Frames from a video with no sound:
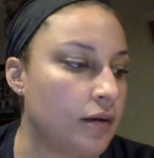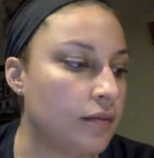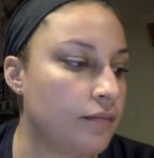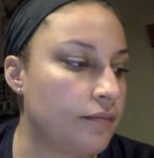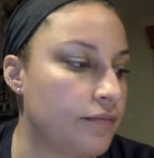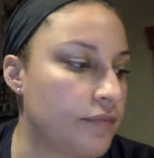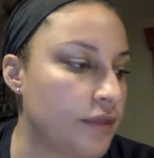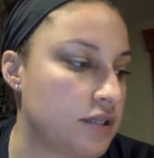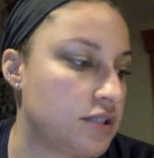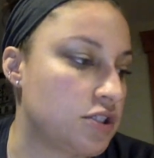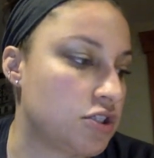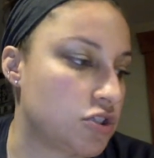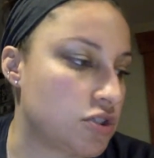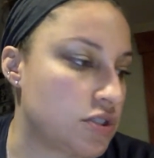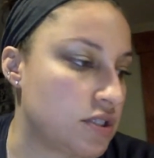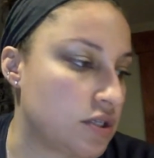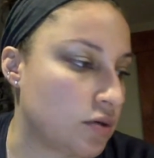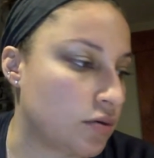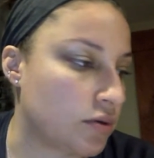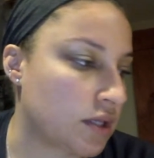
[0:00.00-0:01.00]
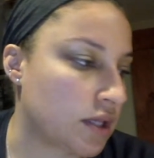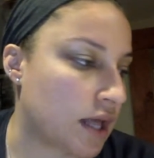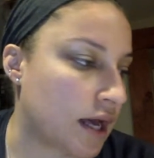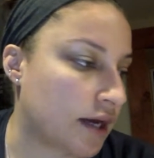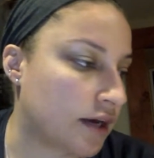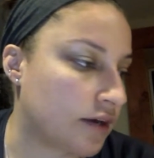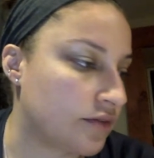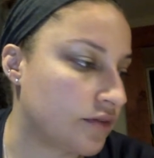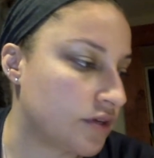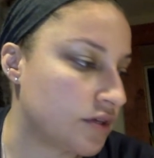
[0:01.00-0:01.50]
they just deal with lack
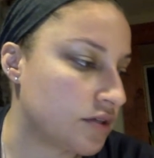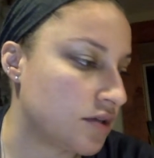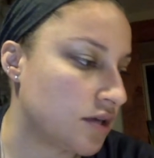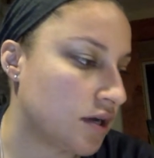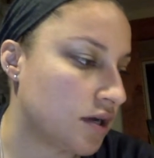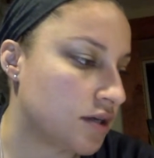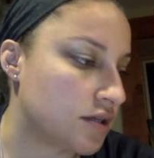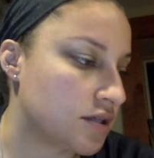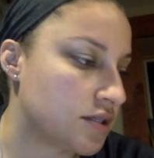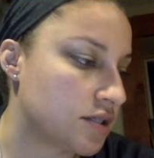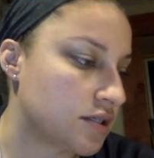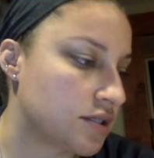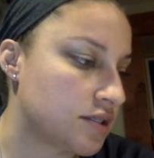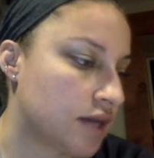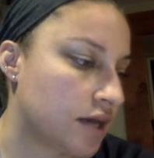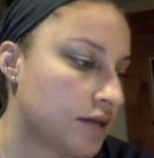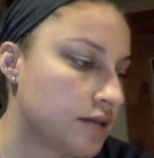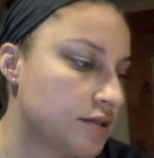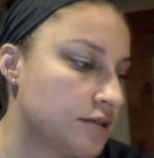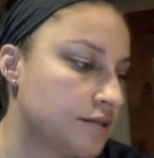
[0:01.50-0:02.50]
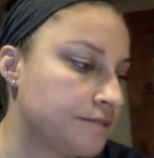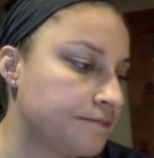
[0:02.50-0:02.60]
of success.